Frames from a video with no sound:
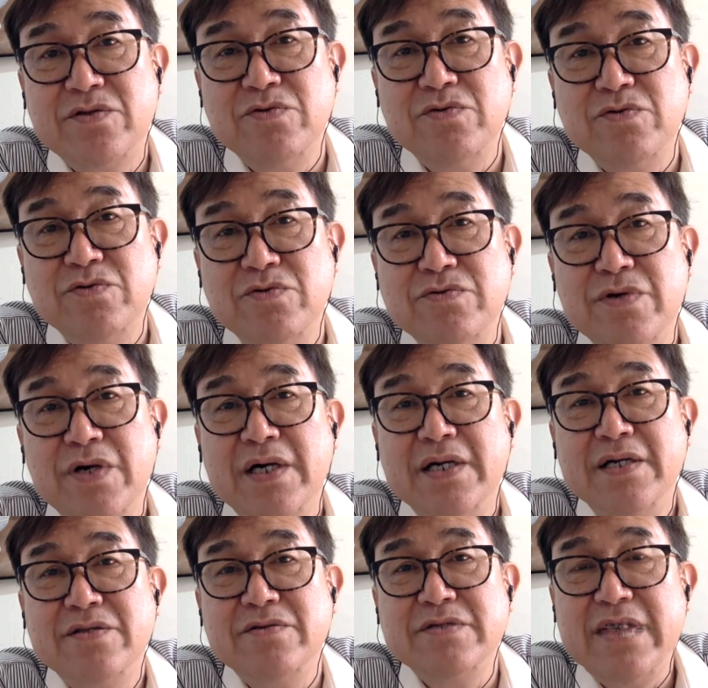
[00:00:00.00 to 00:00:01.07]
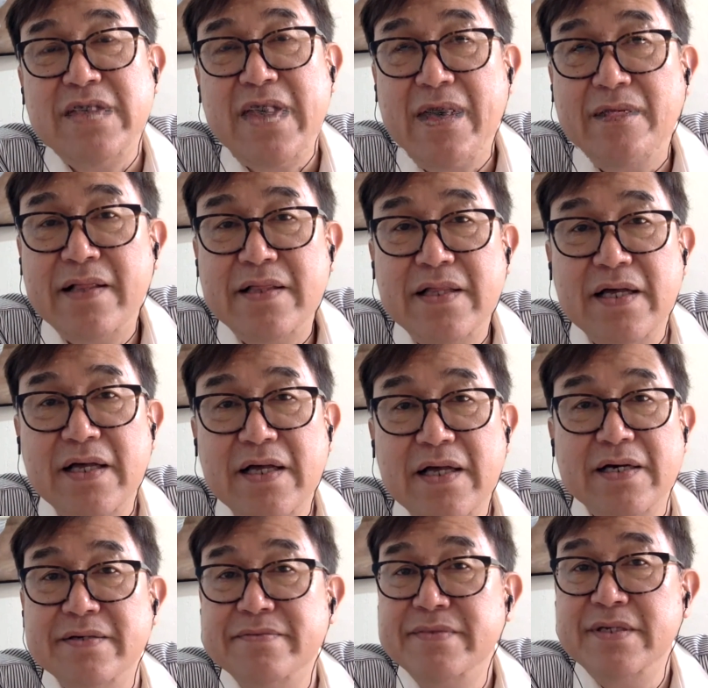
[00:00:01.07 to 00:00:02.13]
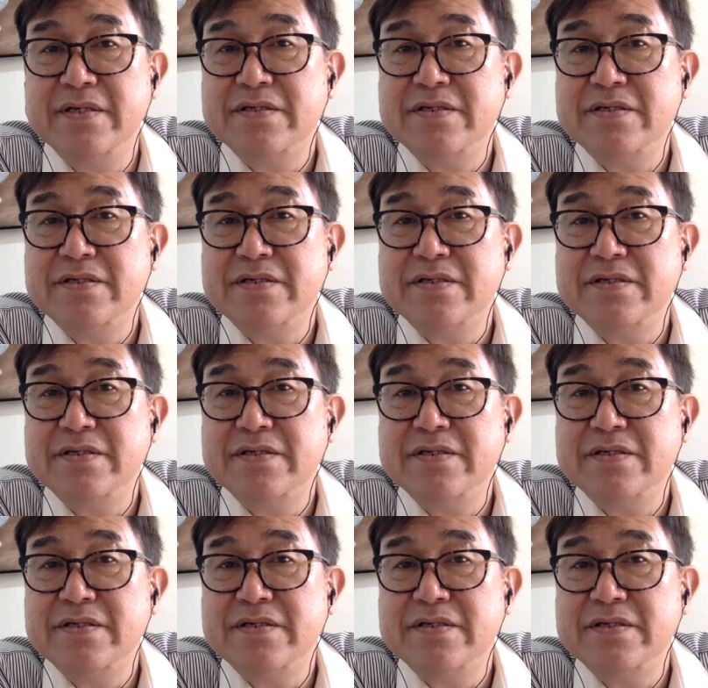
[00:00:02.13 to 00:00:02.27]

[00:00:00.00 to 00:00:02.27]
to sell